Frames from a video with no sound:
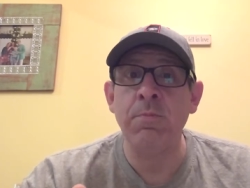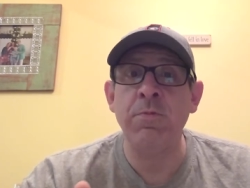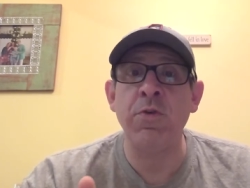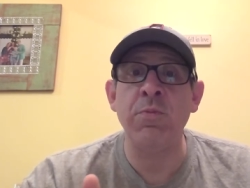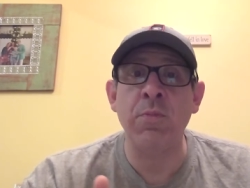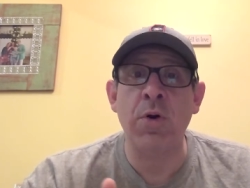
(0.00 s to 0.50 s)

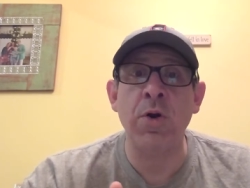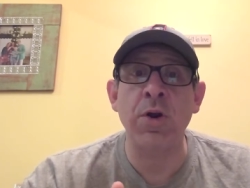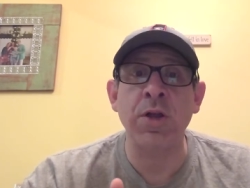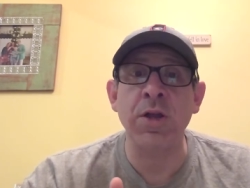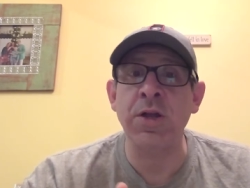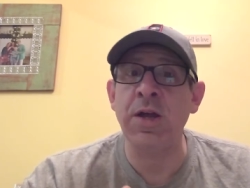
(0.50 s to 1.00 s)
For
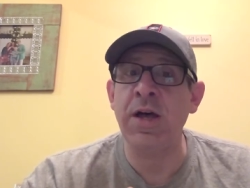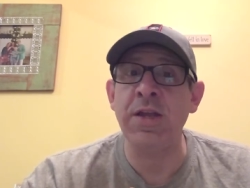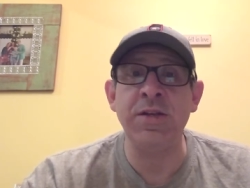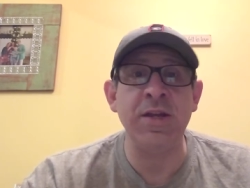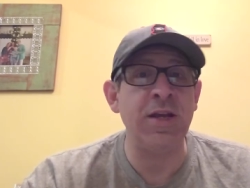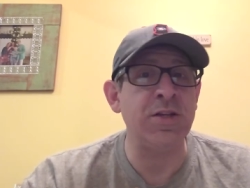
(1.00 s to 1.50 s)
Mark,
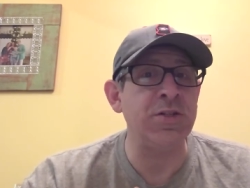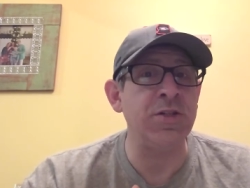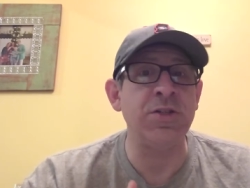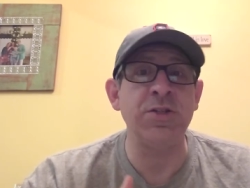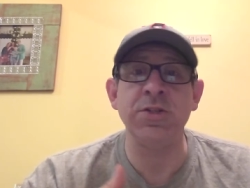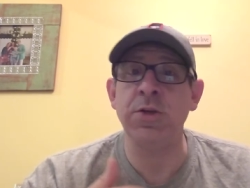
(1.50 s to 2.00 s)
context
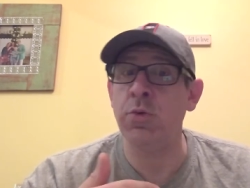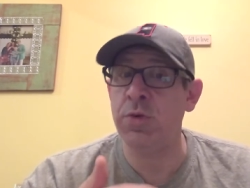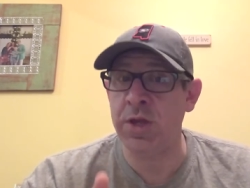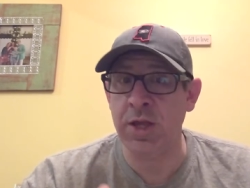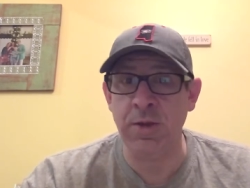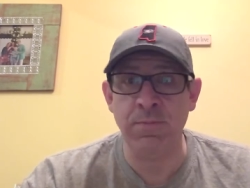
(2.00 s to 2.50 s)
is so
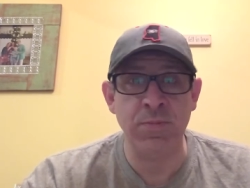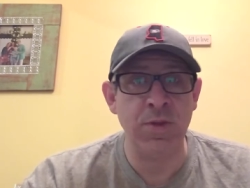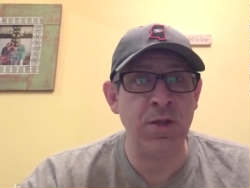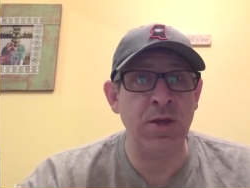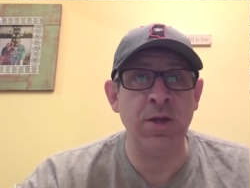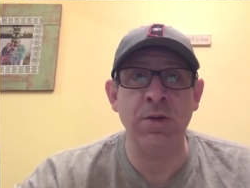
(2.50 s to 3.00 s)
key.
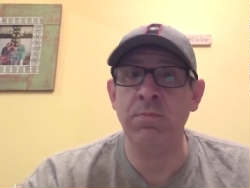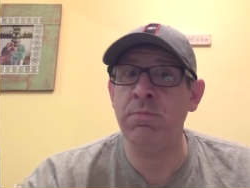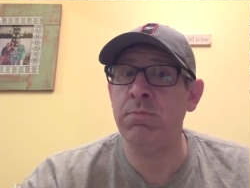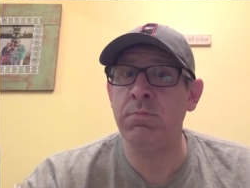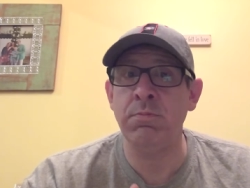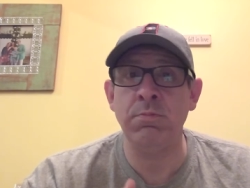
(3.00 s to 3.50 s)
Uh,
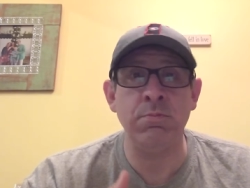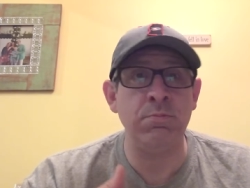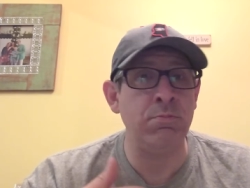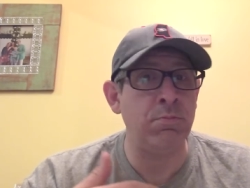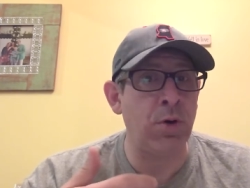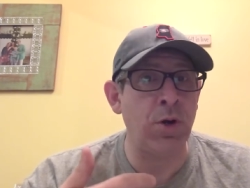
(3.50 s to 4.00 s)

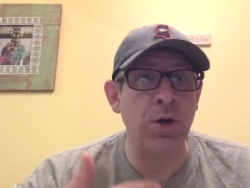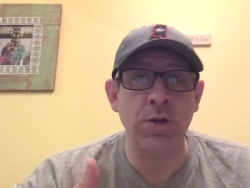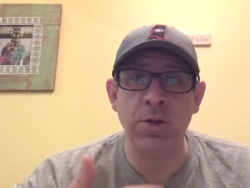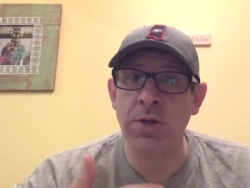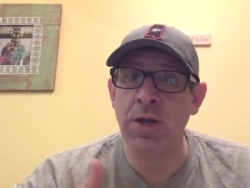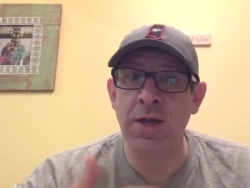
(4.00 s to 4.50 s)

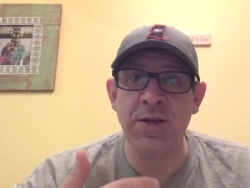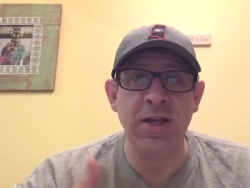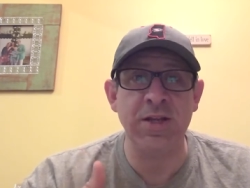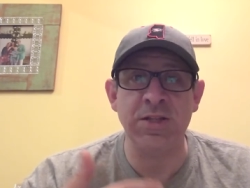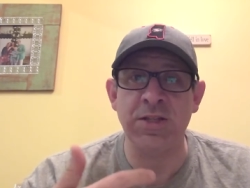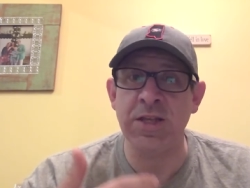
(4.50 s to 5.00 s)
Mark
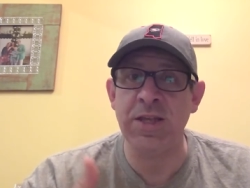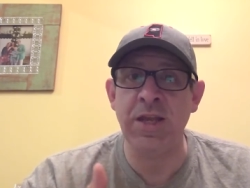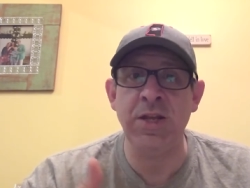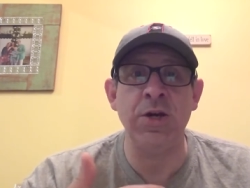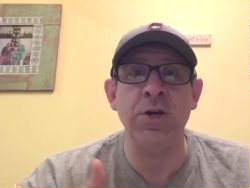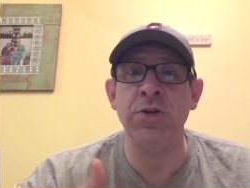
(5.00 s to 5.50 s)
context is the key
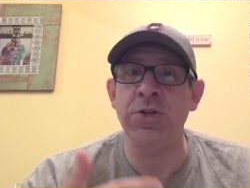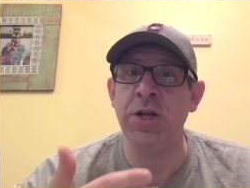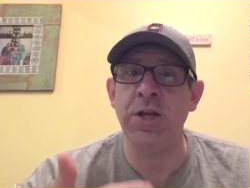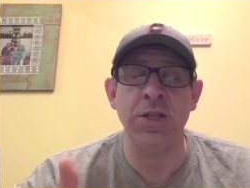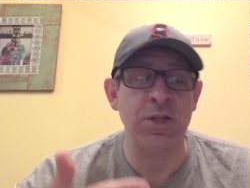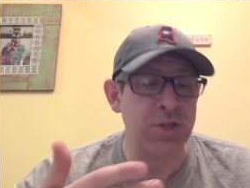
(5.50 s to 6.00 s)
to
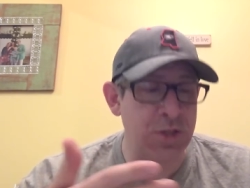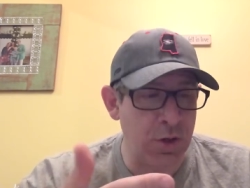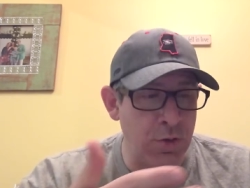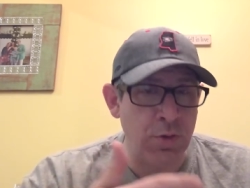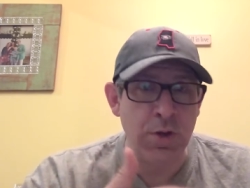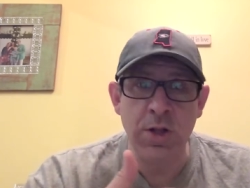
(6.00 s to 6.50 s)
understanding this.
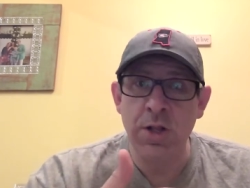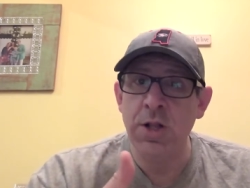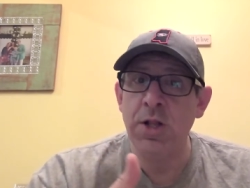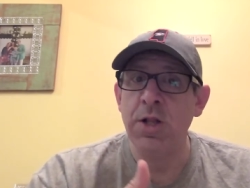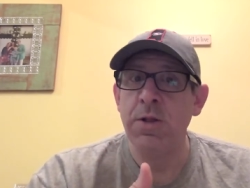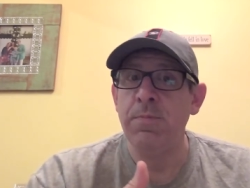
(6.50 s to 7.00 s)
So
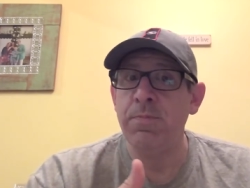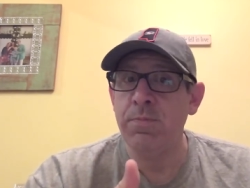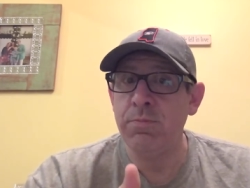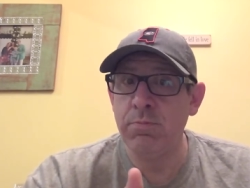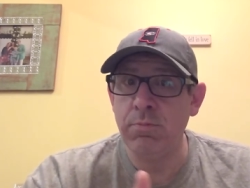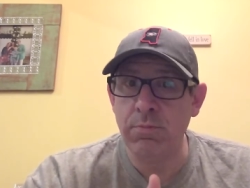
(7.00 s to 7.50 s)

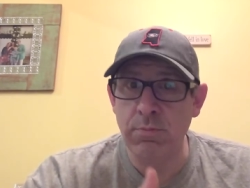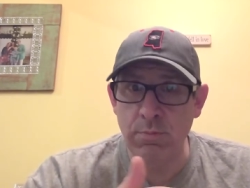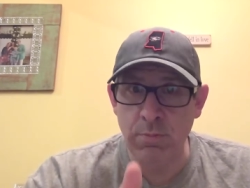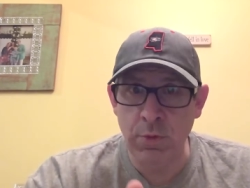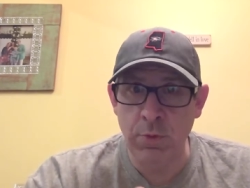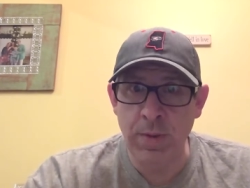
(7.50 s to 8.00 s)

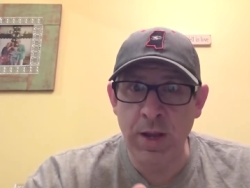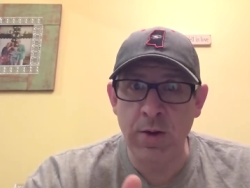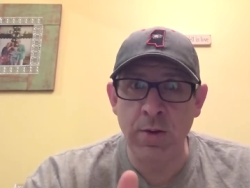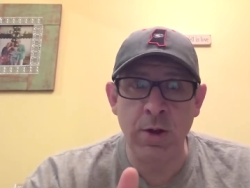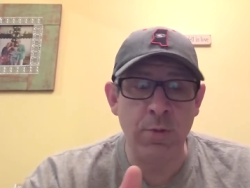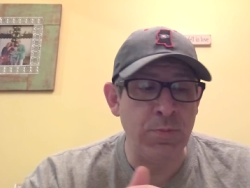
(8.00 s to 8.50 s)
little
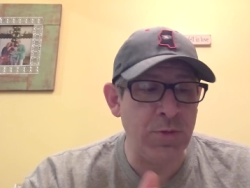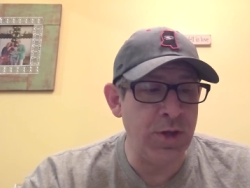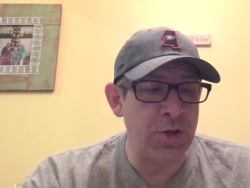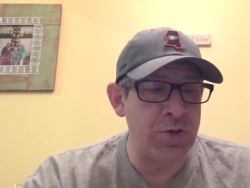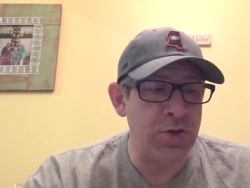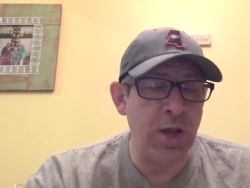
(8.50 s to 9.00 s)
background,
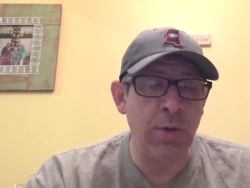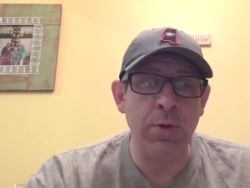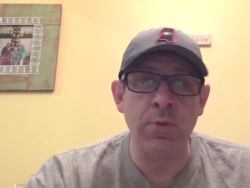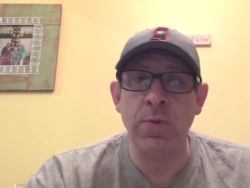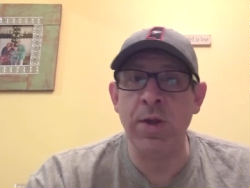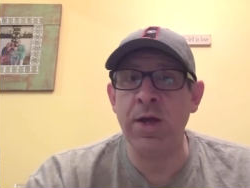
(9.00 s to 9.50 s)
yesterday we
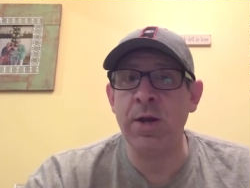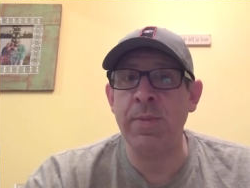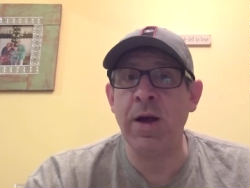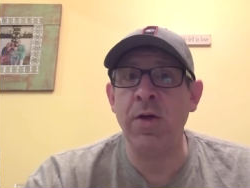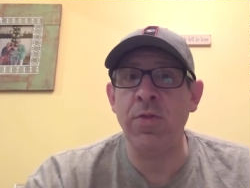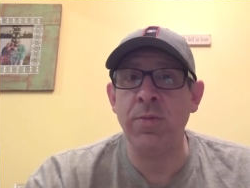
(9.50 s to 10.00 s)
read
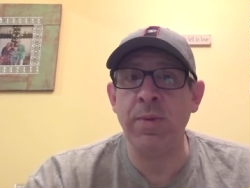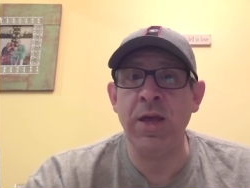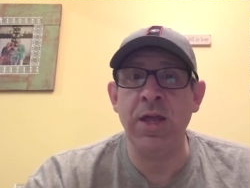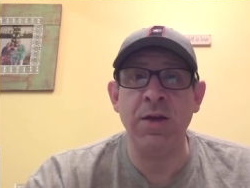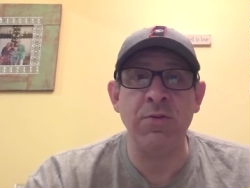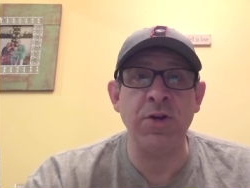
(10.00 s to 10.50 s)
about the
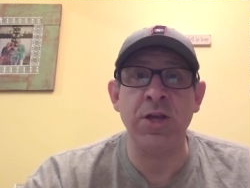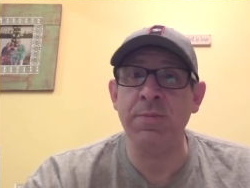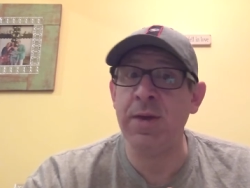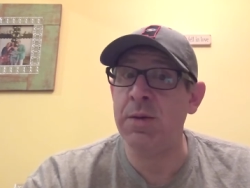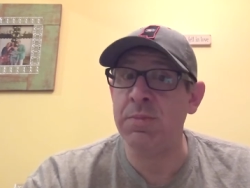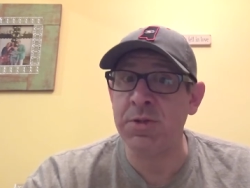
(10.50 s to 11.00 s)
beheading of John the
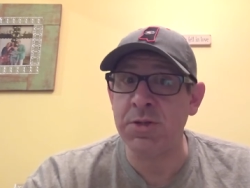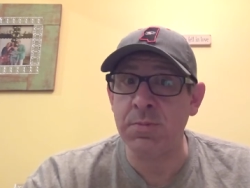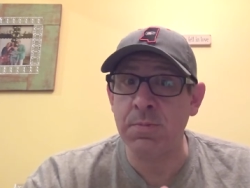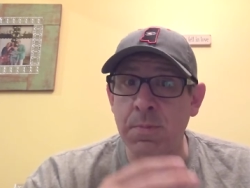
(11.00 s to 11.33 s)
Baptist.